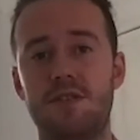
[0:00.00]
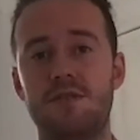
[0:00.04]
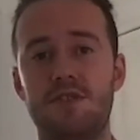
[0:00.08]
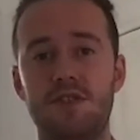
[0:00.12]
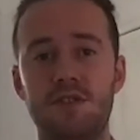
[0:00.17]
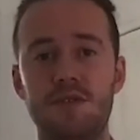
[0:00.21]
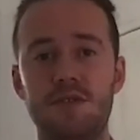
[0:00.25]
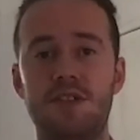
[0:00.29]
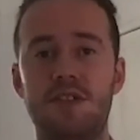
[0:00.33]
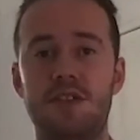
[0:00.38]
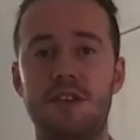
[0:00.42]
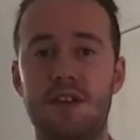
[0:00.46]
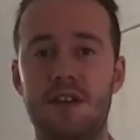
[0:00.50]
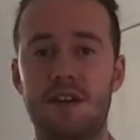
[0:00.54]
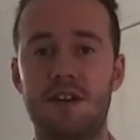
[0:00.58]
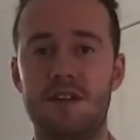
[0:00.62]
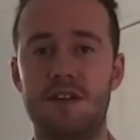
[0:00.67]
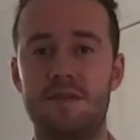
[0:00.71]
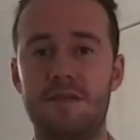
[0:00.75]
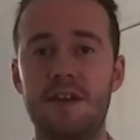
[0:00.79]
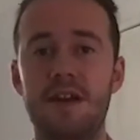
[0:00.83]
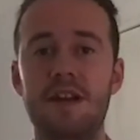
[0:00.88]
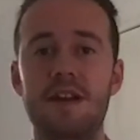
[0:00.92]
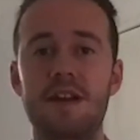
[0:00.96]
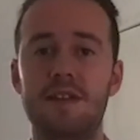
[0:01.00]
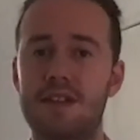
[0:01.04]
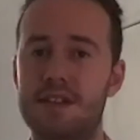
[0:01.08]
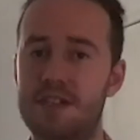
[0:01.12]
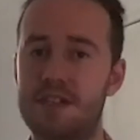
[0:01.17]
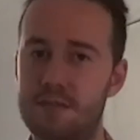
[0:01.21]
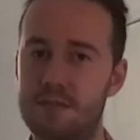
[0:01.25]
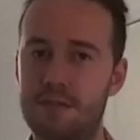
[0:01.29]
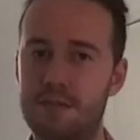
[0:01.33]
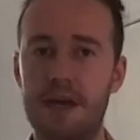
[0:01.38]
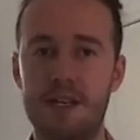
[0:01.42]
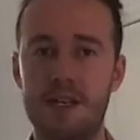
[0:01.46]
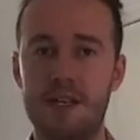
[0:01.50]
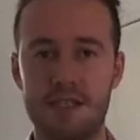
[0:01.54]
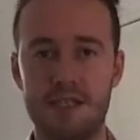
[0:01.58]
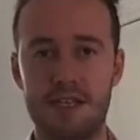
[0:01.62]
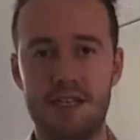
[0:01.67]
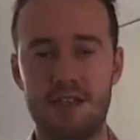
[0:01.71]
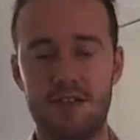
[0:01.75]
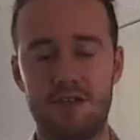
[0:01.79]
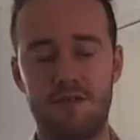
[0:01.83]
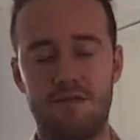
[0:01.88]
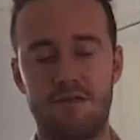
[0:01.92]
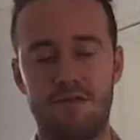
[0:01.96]
due to the dispersed
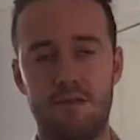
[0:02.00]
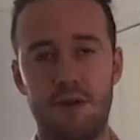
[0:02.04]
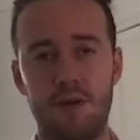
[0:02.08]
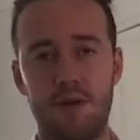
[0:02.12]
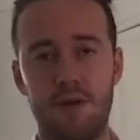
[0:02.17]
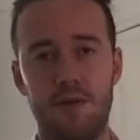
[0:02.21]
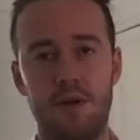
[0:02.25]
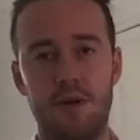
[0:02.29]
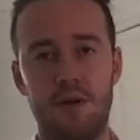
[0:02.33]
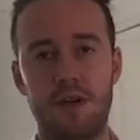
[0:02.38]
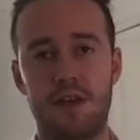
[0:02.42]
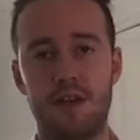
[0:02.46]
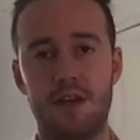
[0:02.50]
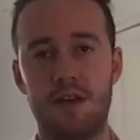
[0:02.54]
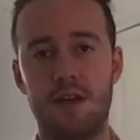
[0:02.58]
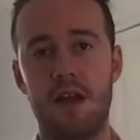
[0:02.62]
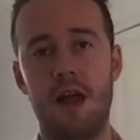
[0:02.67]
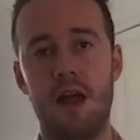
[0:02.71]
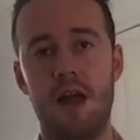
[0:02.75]
nature of remote working.